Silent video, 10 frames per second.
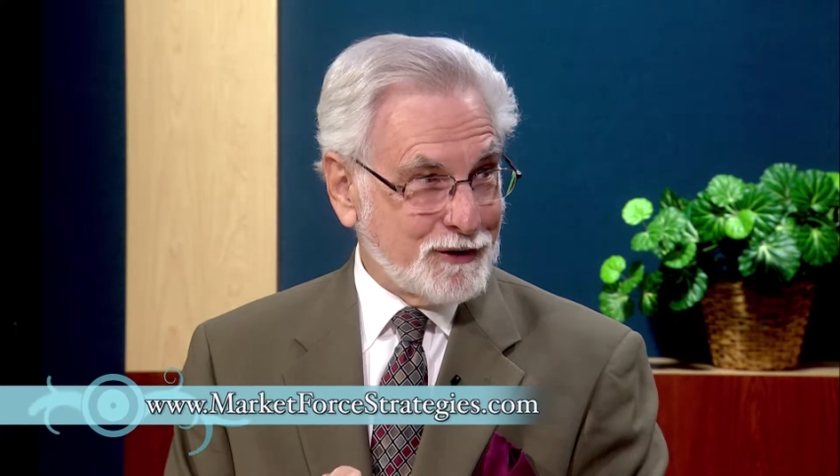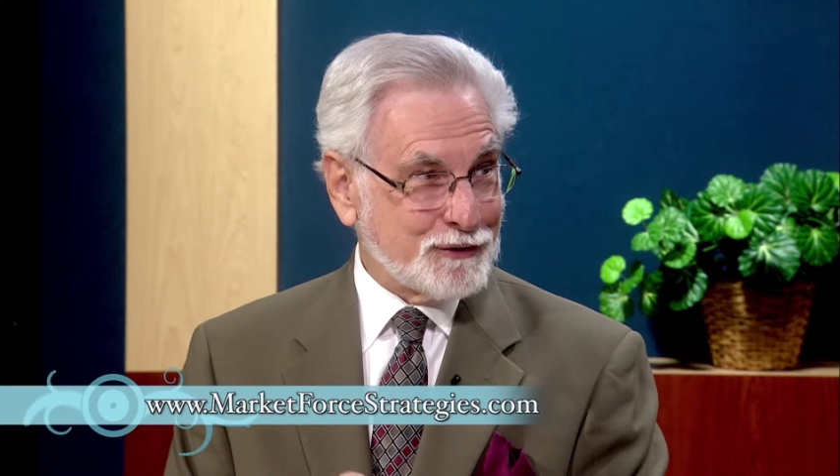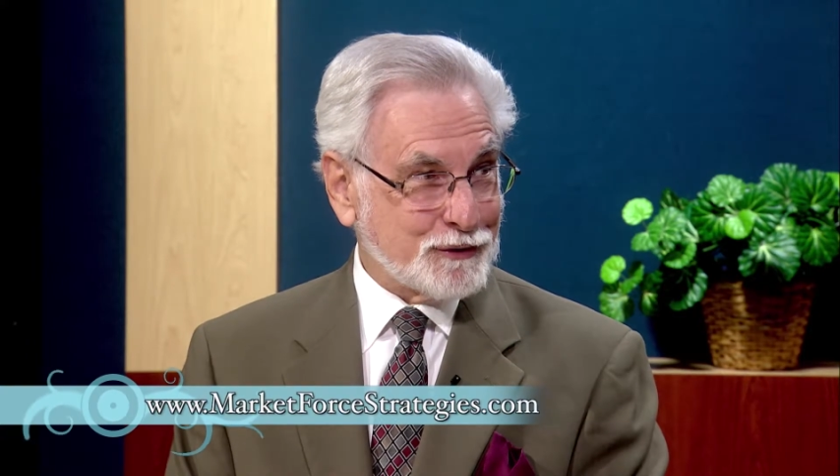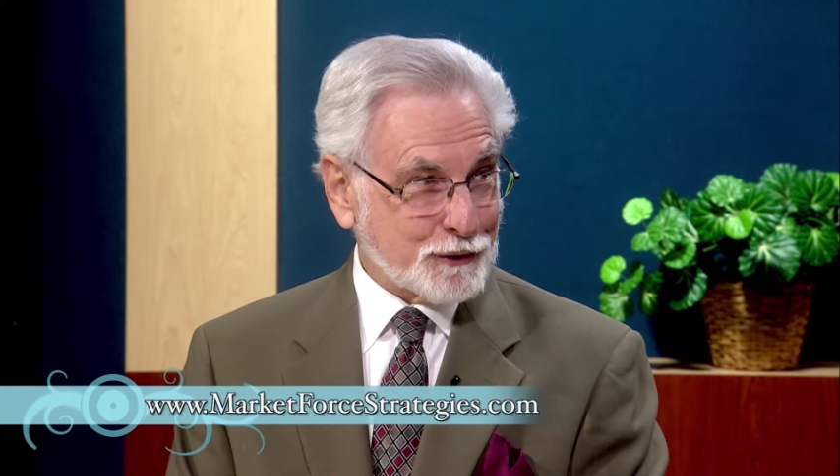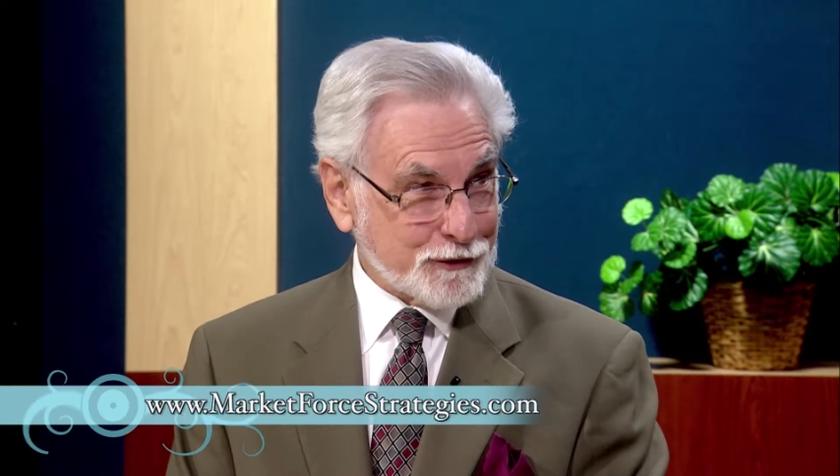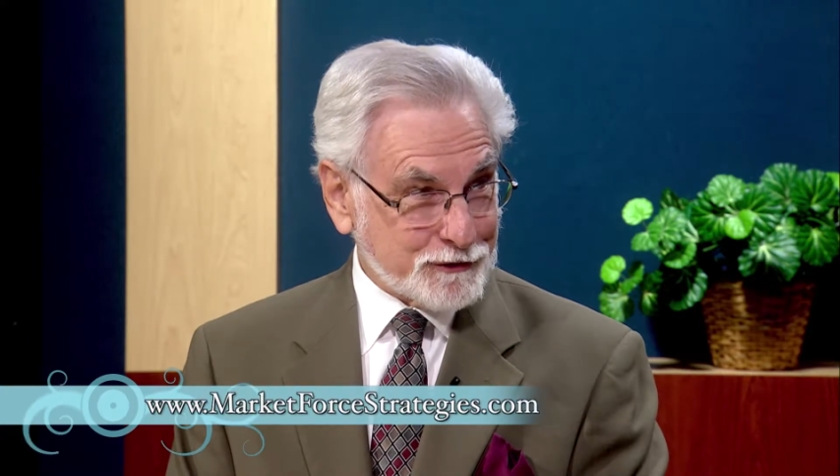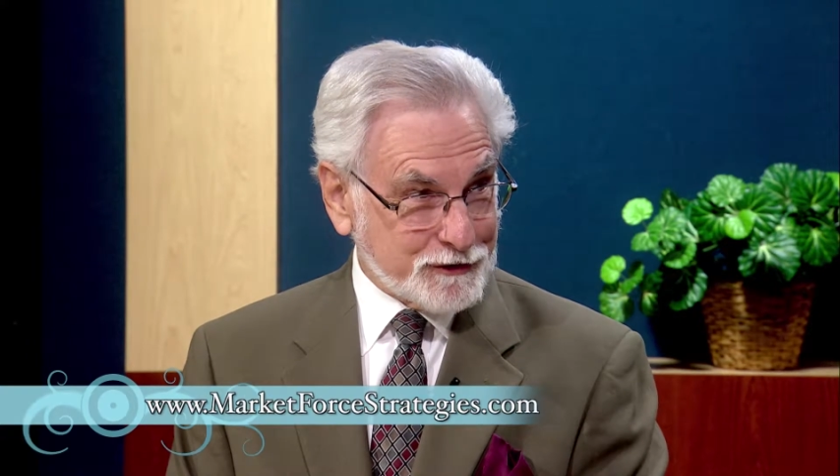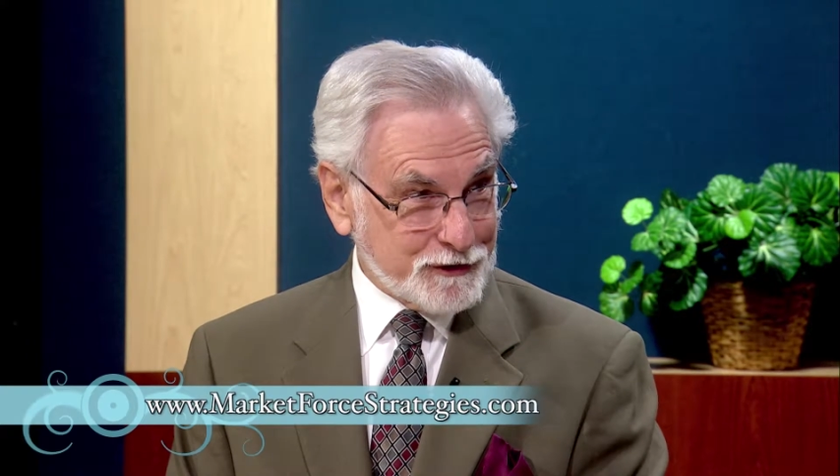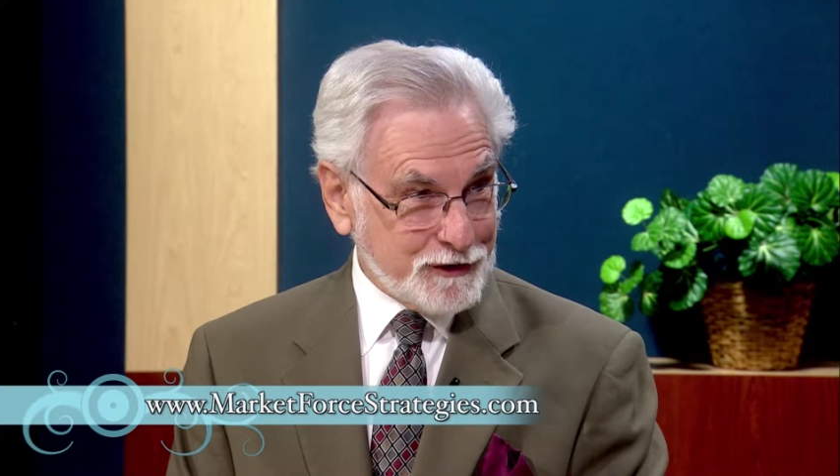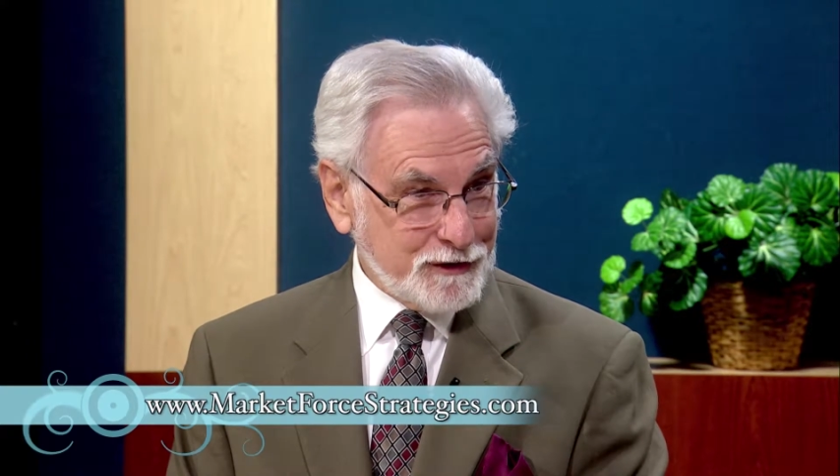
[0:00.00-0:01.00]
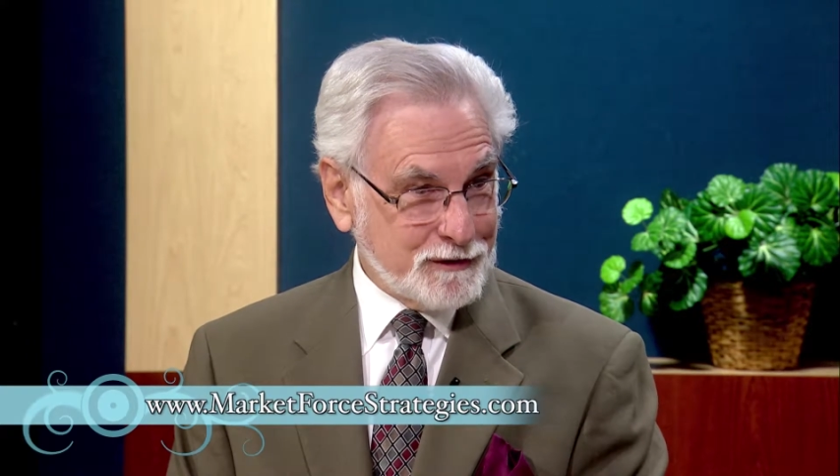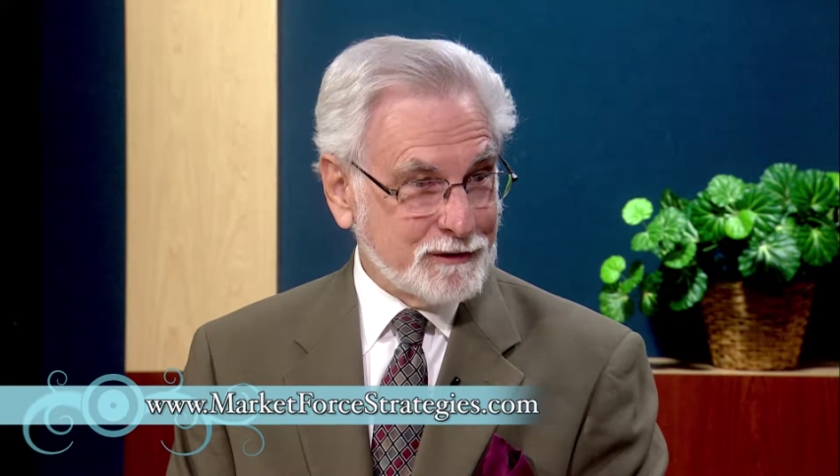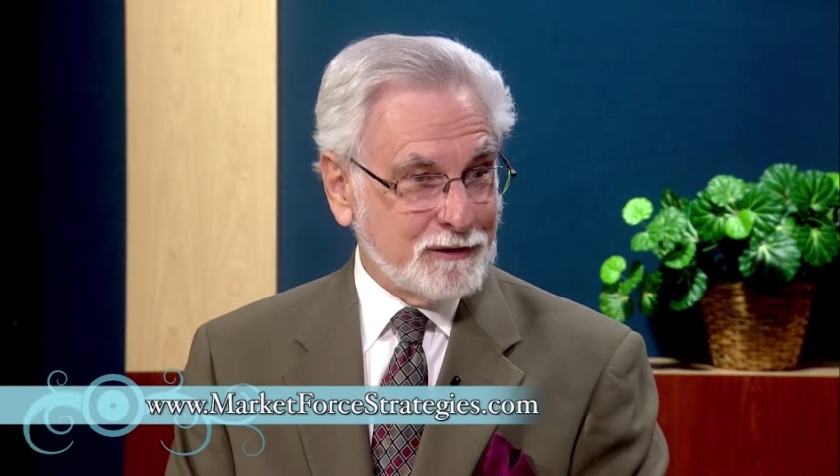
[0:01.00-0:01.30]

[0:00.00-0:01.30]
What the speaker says: Circuit City,